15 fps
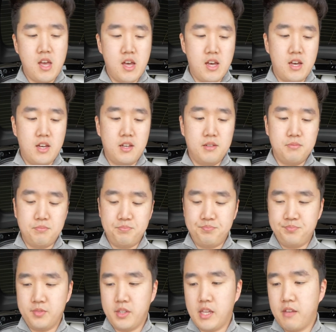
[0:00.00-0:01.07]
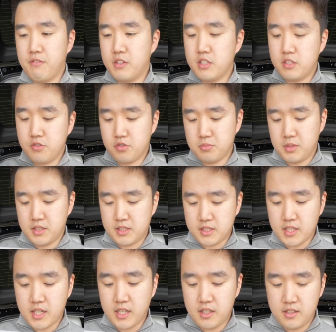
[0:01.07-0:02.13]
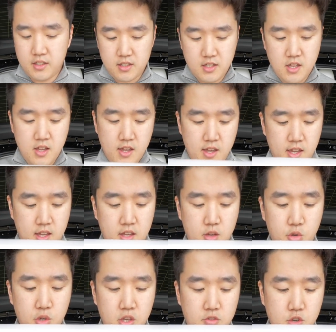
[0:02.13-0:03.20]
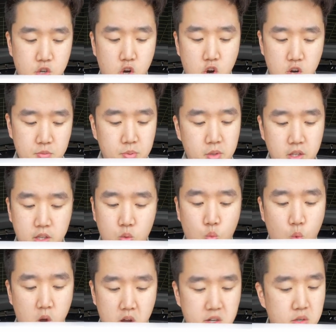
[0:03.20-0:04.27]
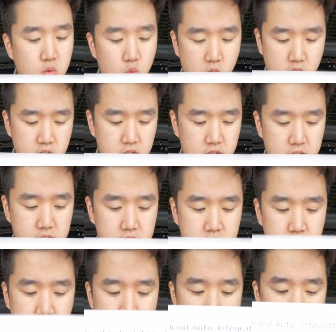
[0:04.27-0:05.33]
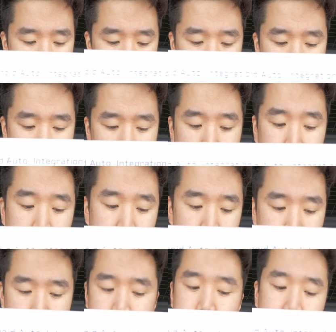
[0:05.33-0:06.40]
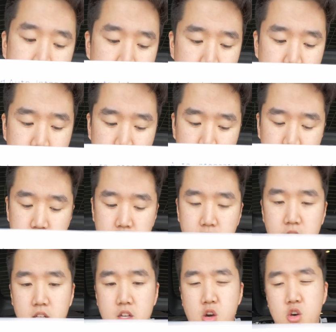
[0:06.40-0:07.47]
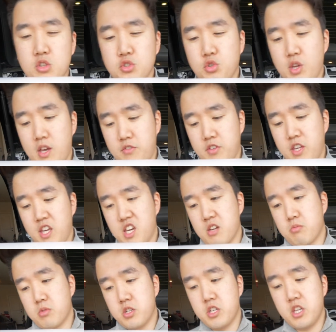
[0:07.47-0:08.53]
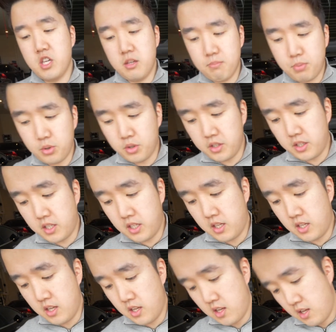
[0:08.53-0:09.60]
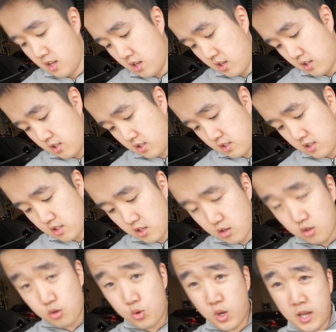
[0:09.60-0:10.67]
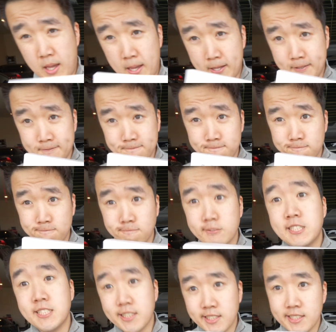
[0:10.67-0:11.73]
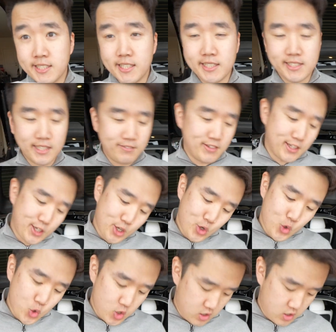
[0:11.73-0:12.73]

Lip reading: Again, this is from Dasaita, and it will give you CarPlay, wired and wireless, and you'll be able to mirror your phone and also have camera input. So let's give it a go.